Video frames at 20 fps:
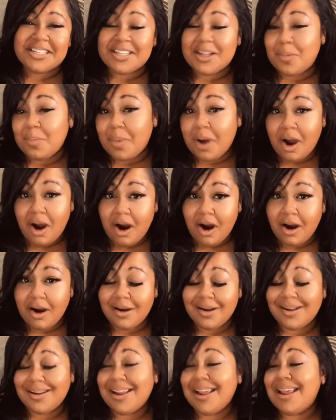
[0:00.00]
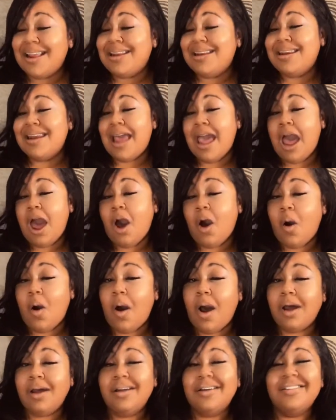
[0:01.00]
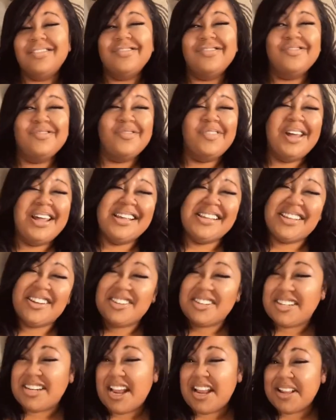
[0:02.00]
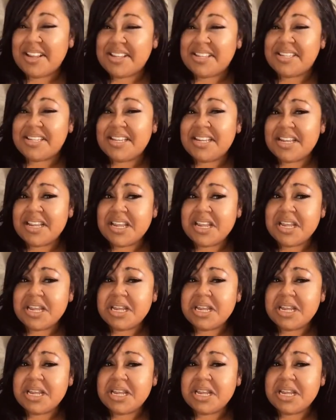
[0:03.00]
in my heart. Now, is there jealousy?